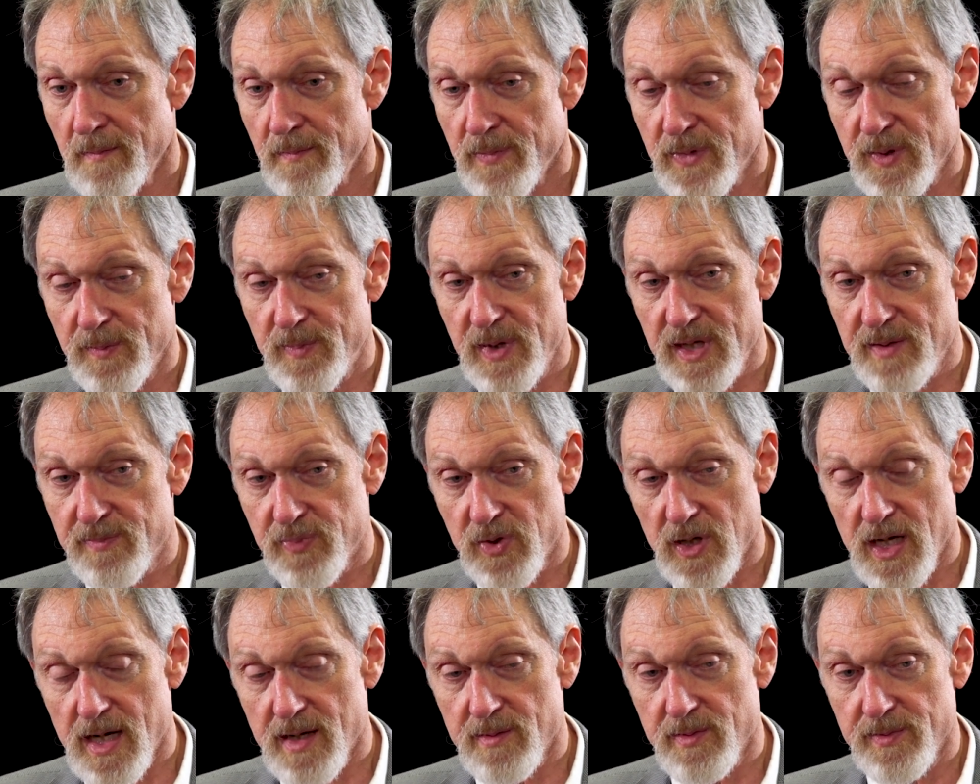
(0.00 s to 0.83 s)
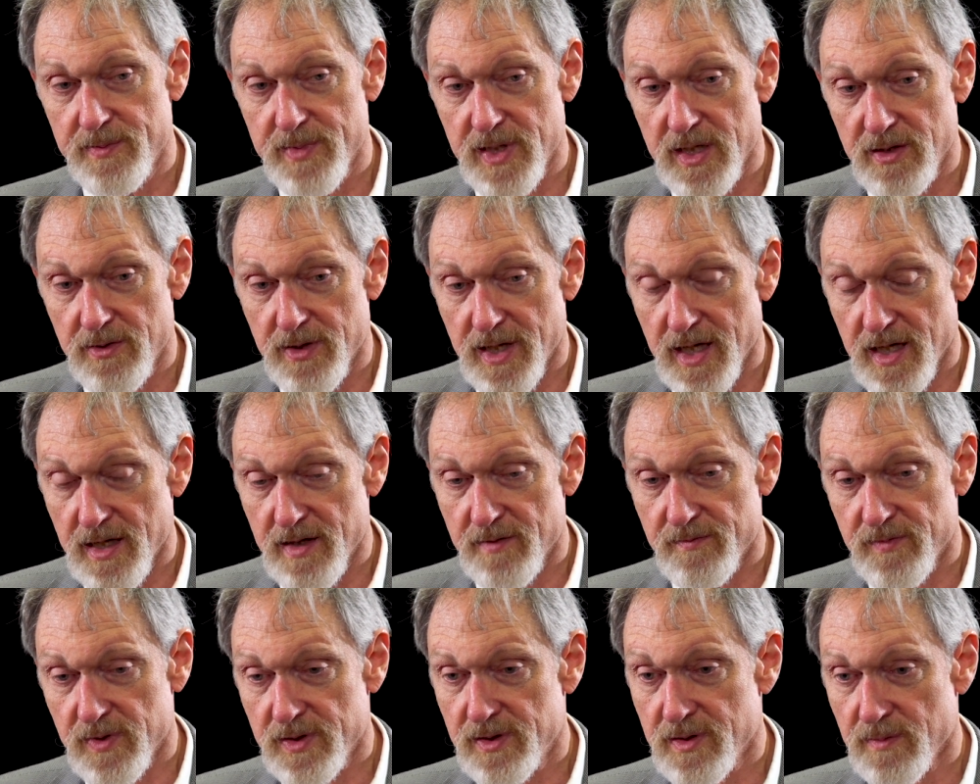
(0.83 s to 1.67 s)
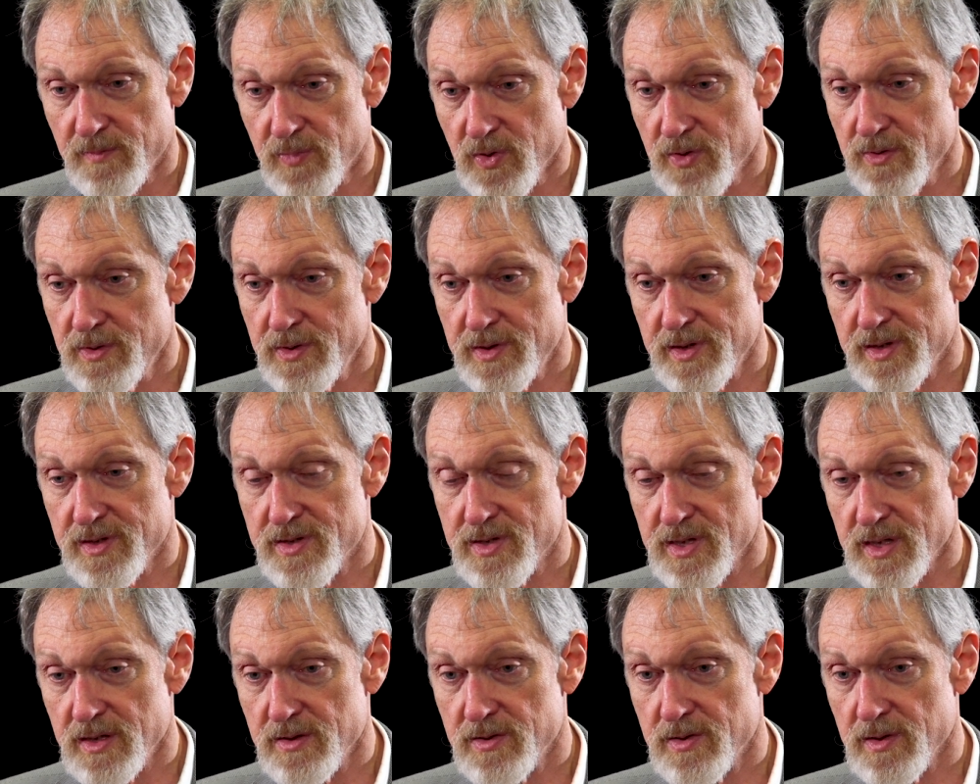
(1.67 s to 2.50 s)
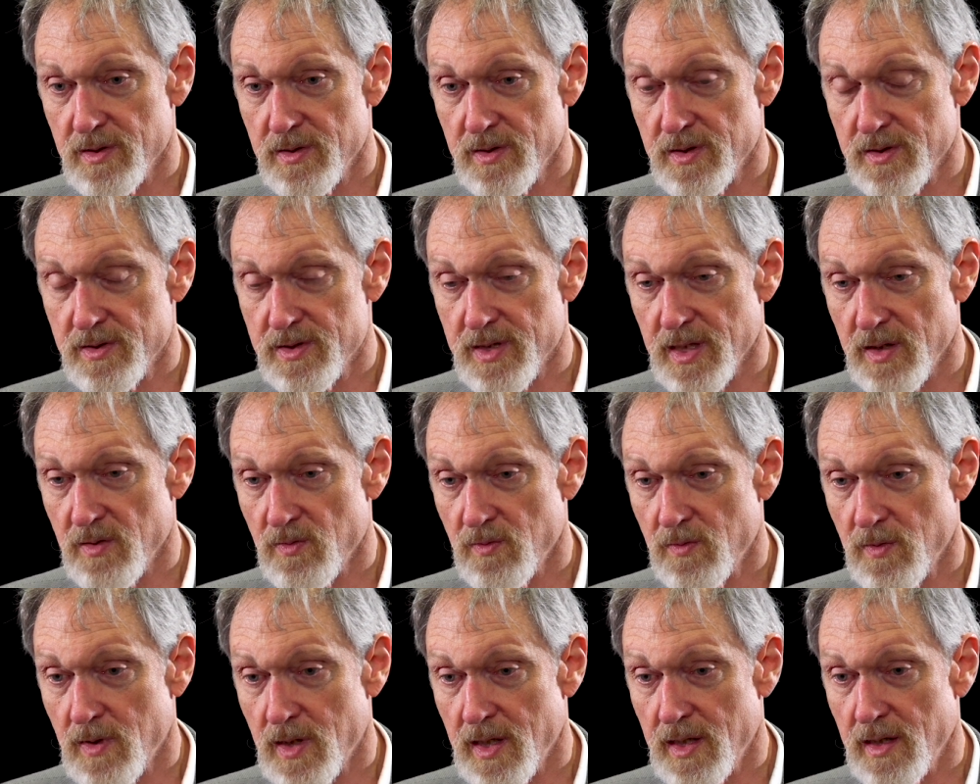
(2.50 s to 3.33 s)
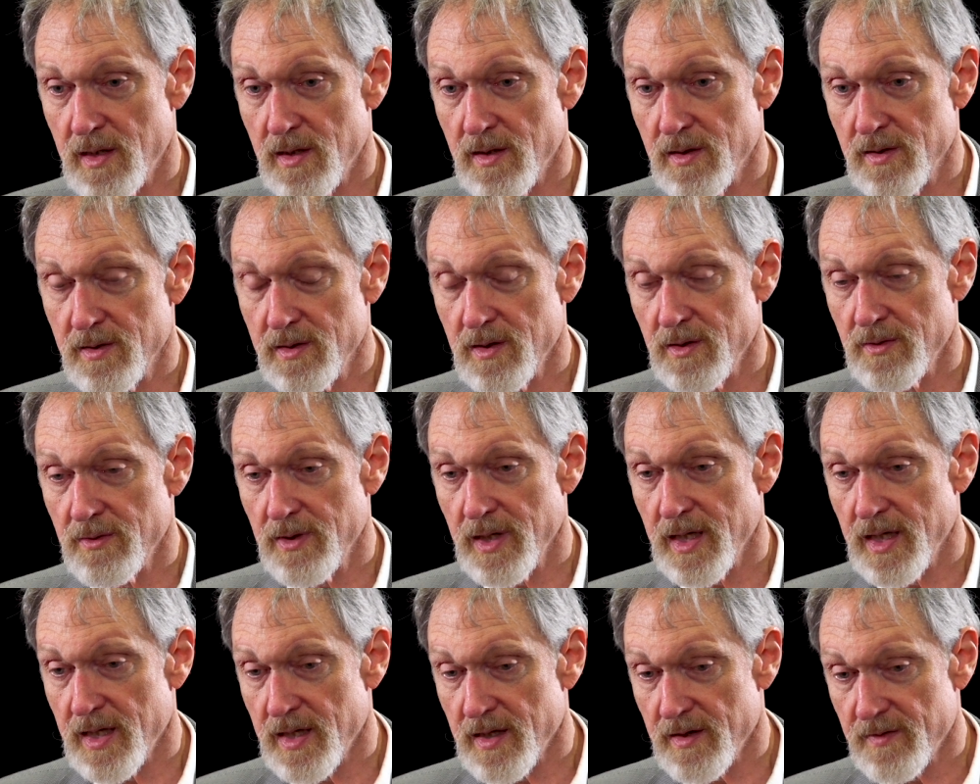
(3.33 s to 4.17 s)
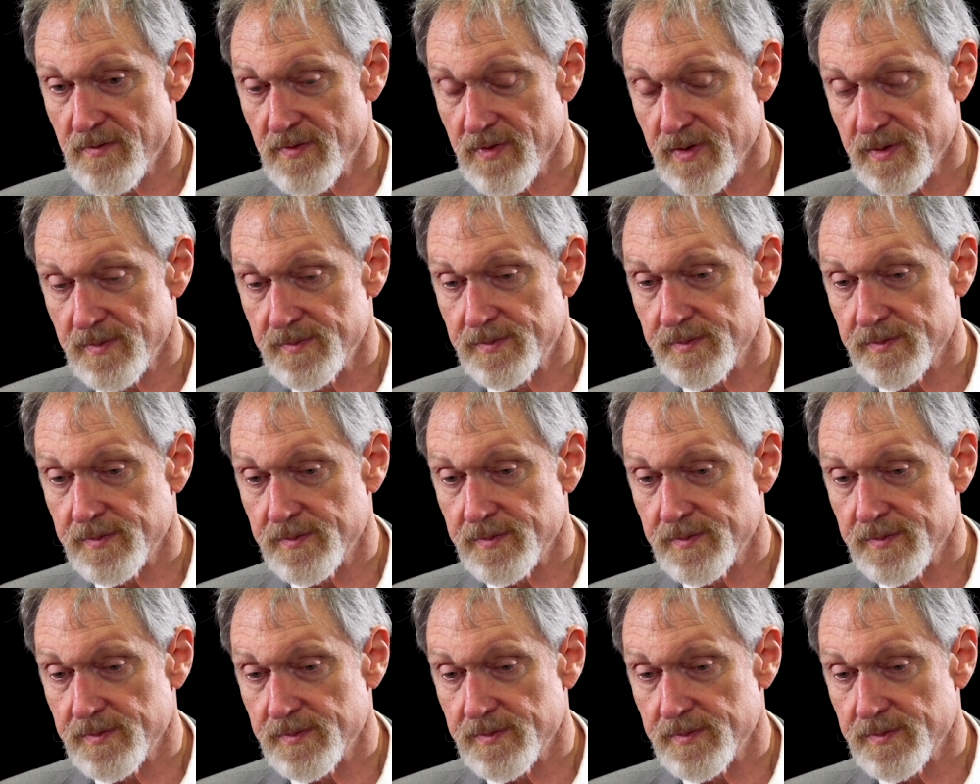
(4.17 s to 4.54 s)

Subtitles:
the big problem that you have with the Bruin decision is that while you have